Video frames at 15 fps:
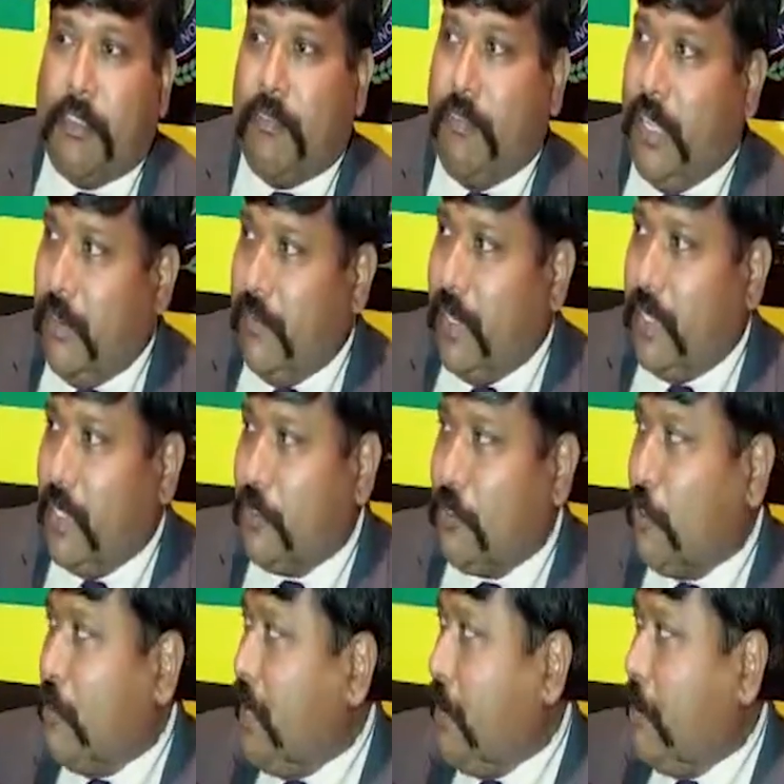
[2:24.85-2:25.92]
We invited
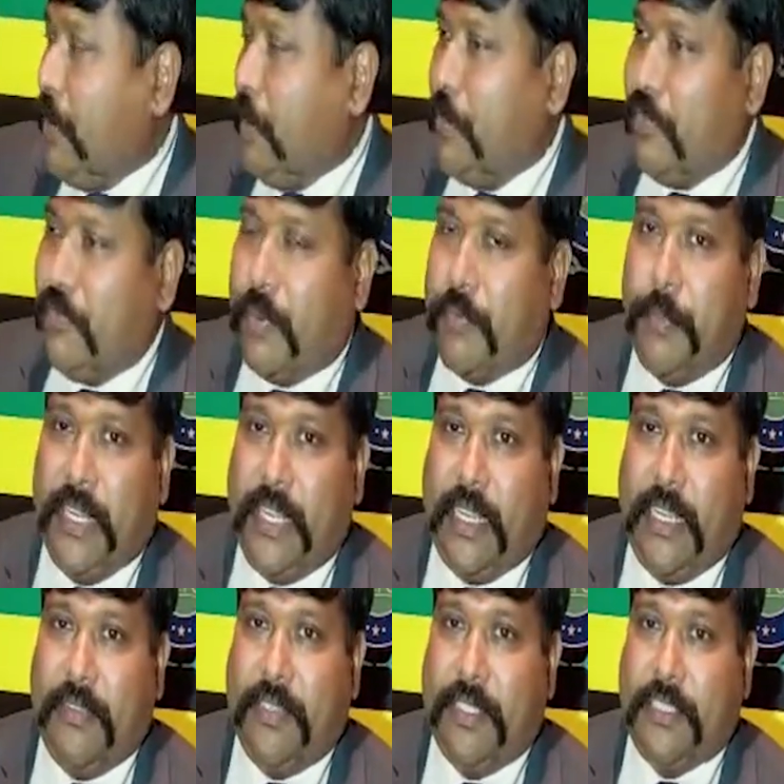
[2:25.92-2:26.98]
so many people from the
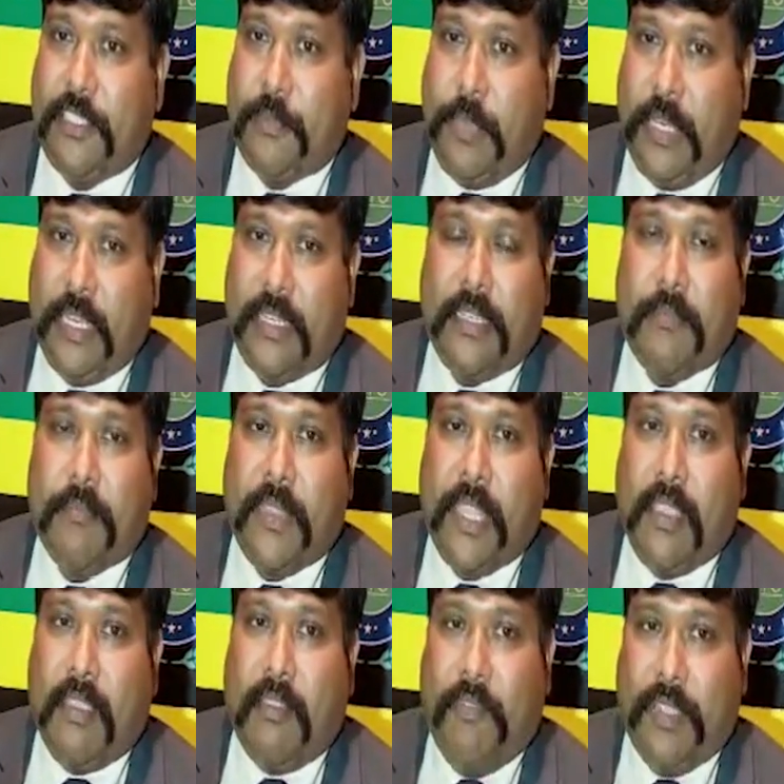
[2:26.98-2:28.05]
medical devices park,
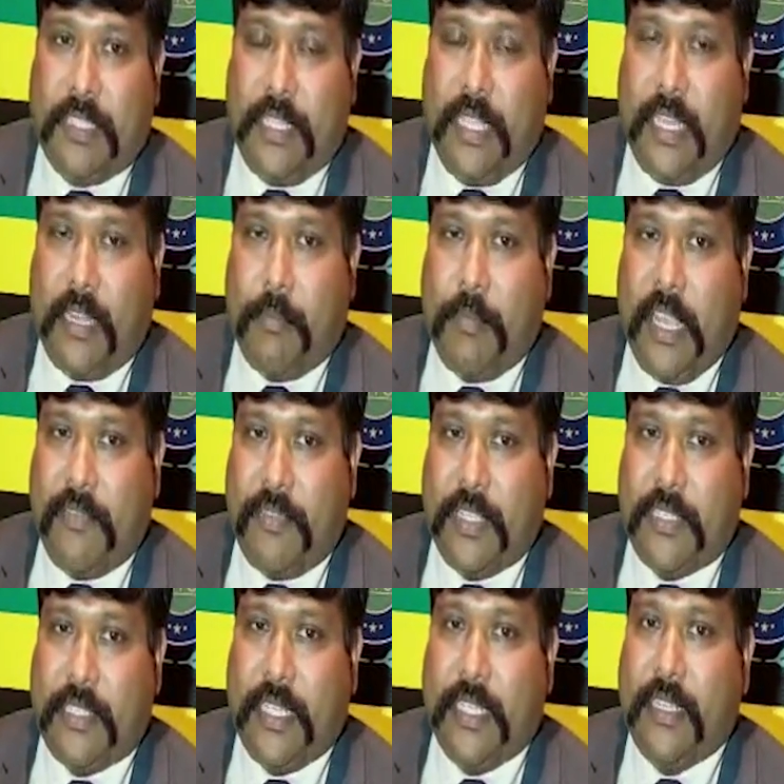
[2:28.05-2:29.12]
which they are
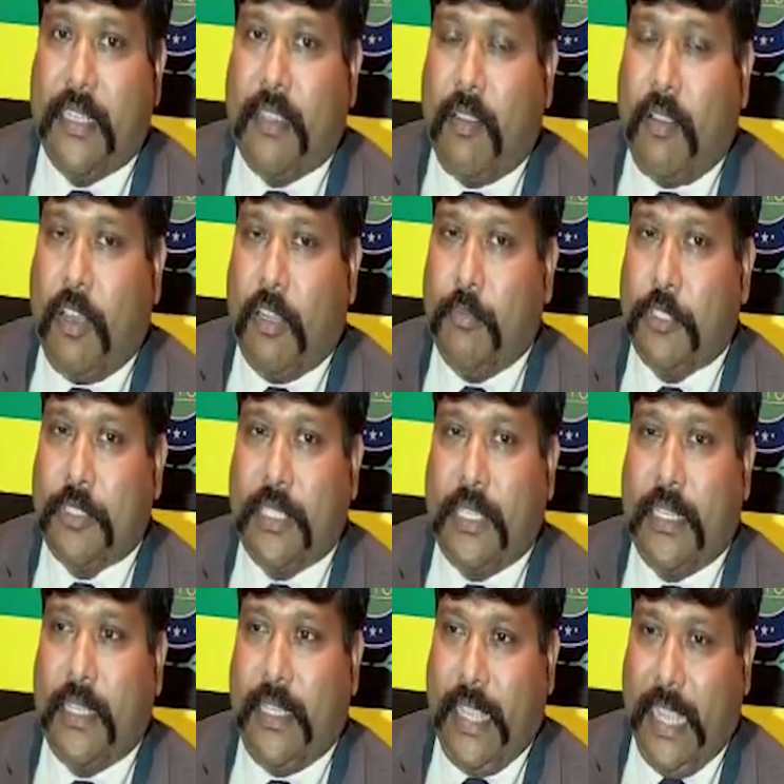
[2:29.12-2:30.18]
manufacturing almost
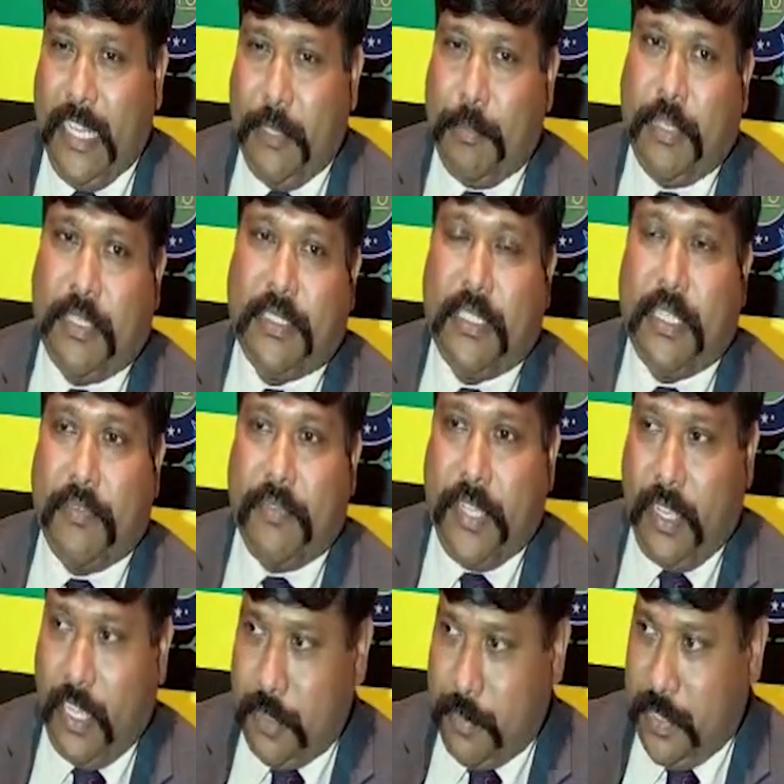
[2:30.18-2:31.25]
80% of
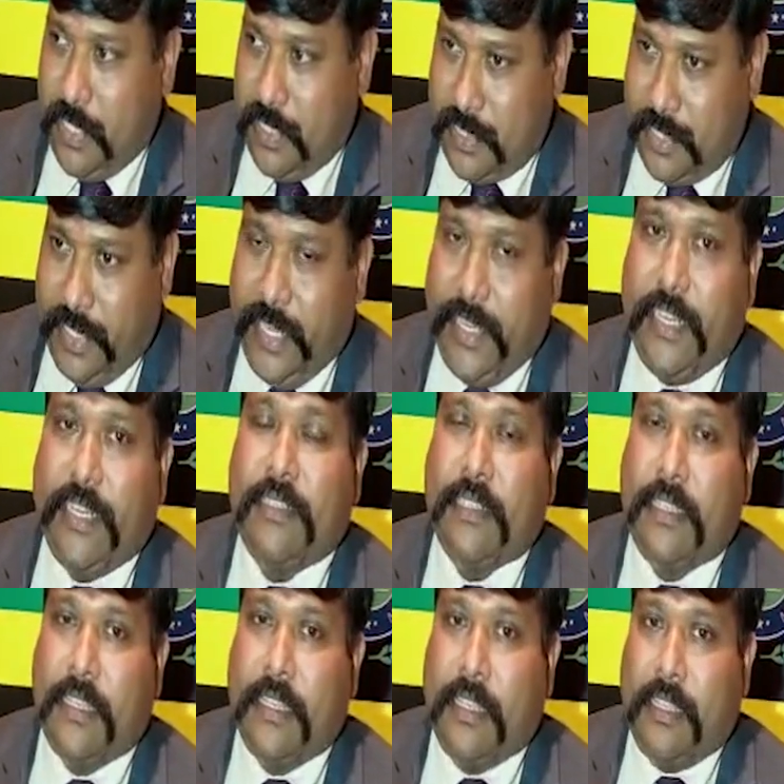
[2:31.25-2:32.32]
the hospitals needed.
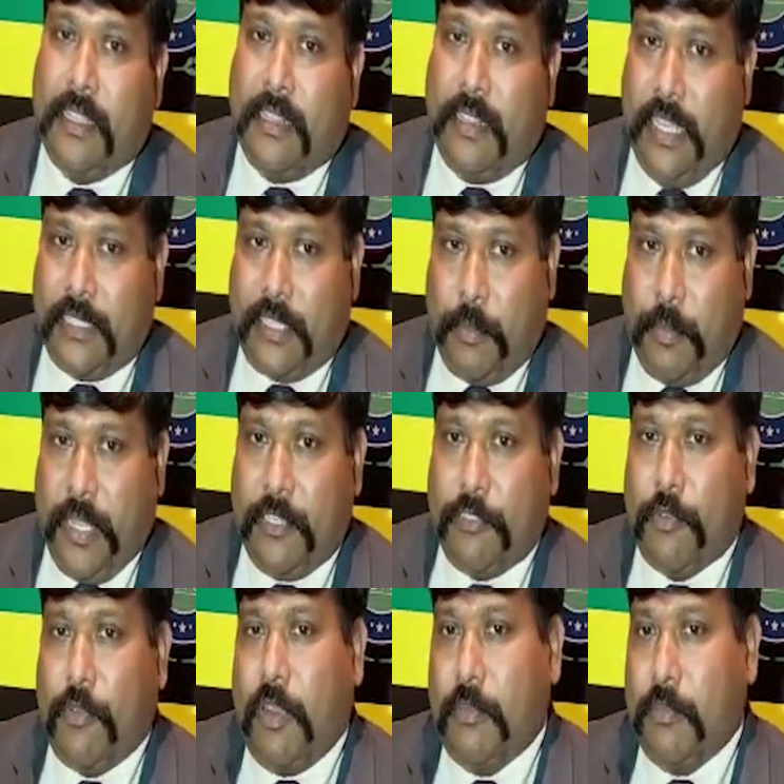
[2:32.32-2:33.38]
They are supplying
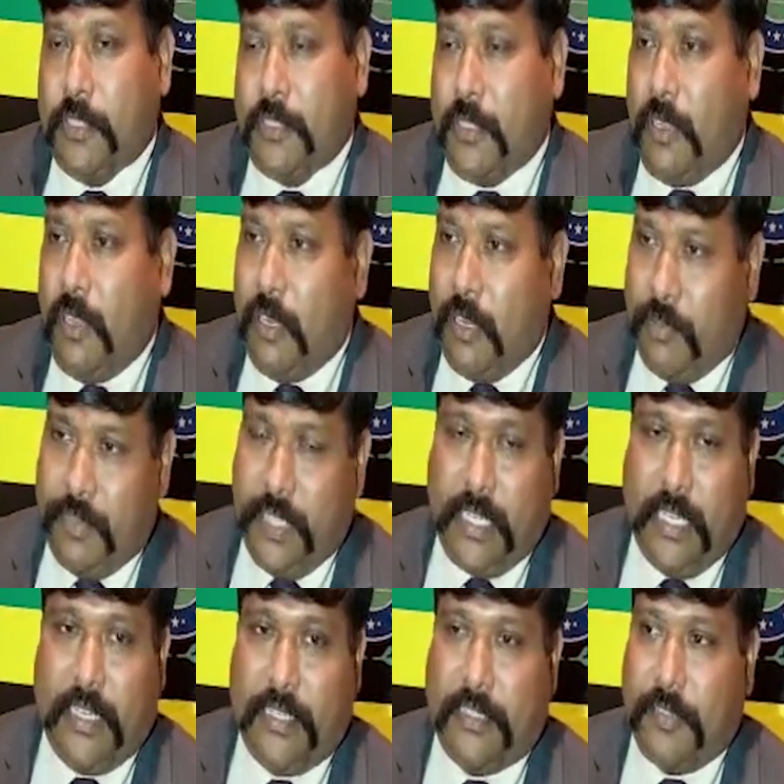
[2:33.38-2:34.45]
to almost all of the
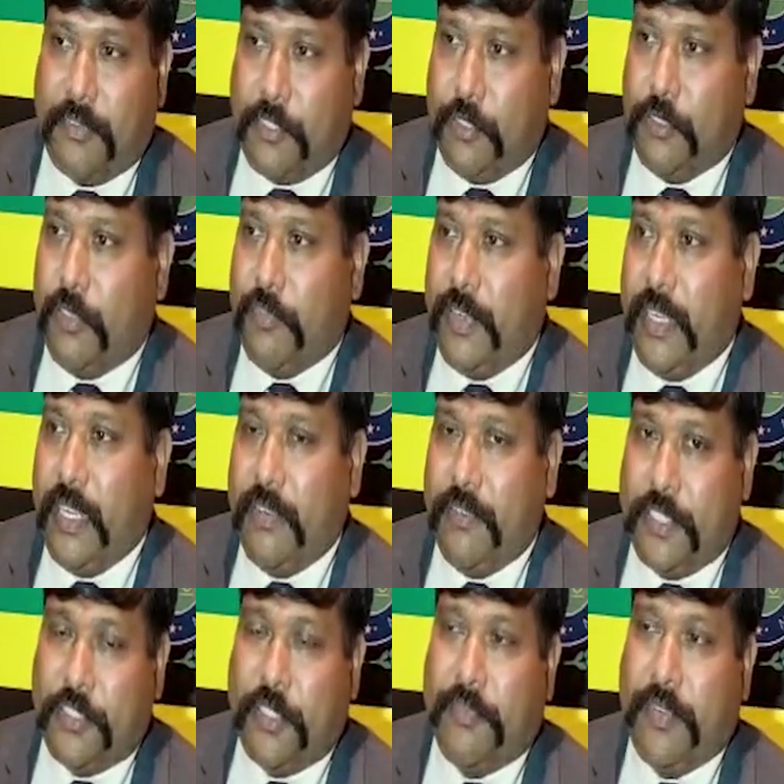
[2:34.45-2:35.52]
countries of South Africa and
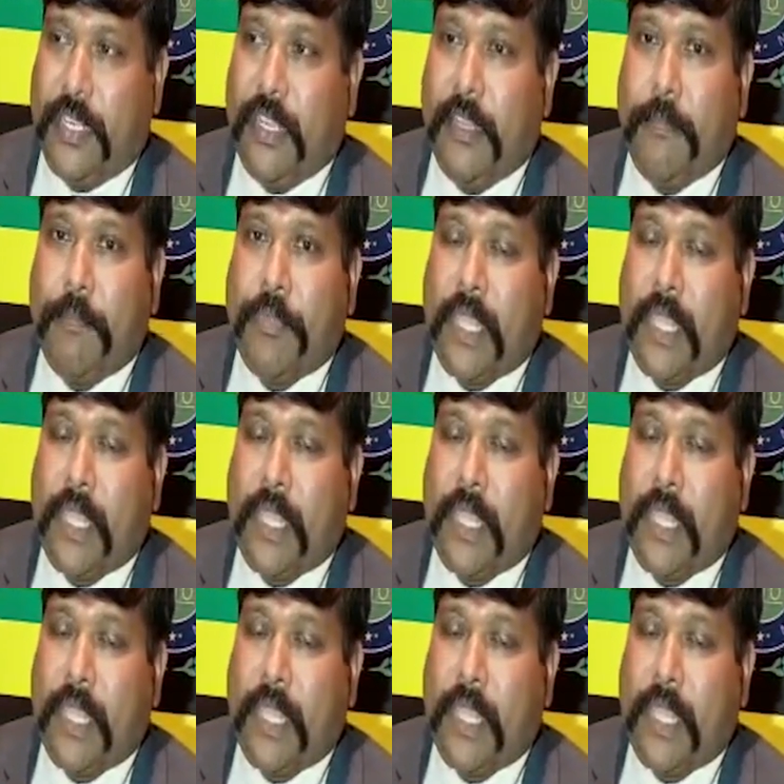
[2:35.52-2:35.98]
West Africa.